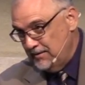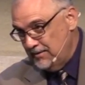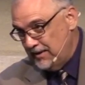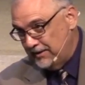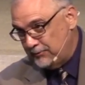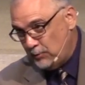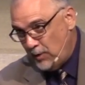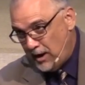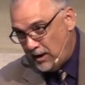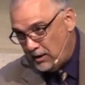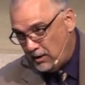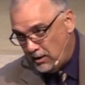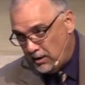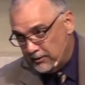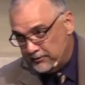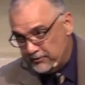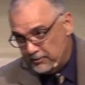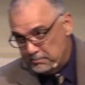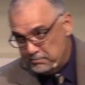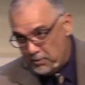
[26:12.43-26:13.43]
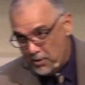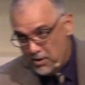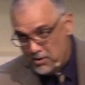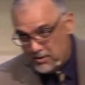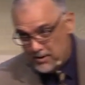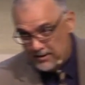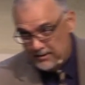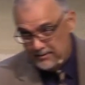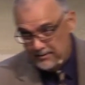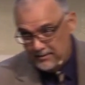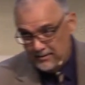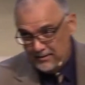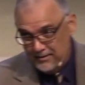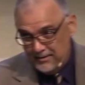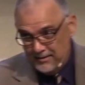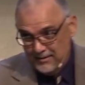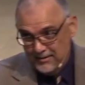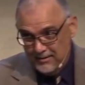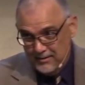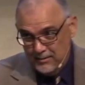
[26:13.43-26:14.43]
That's why our hearts are broken
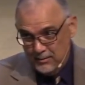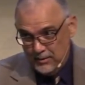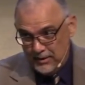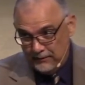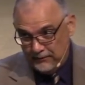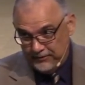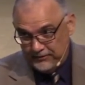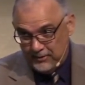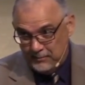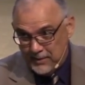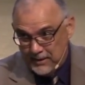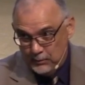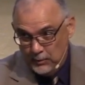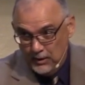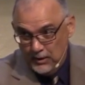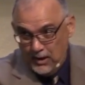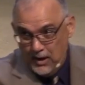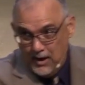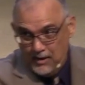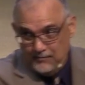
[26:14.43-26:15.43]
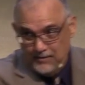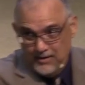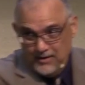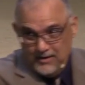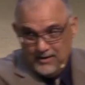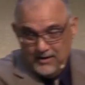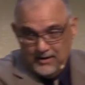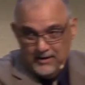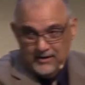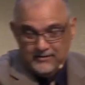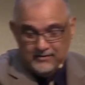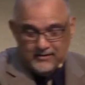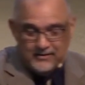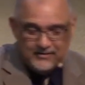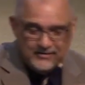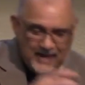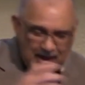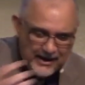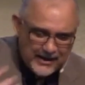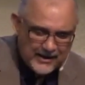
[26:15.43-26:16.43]
whenever somebody we love is
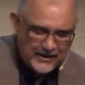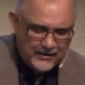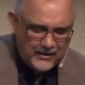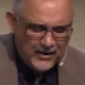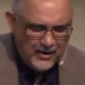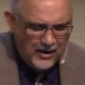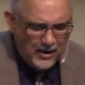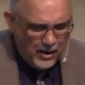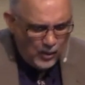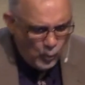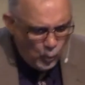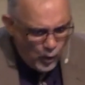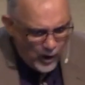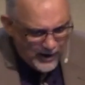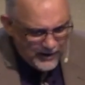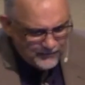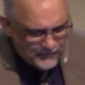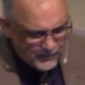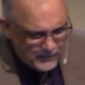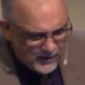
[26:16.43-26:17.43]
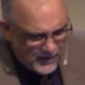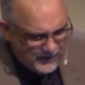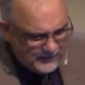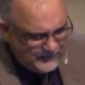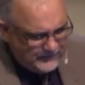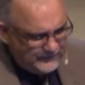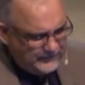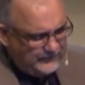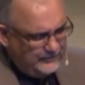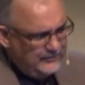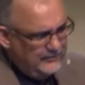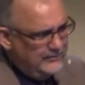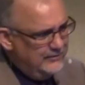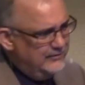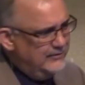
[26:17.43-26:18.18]
taken away from us.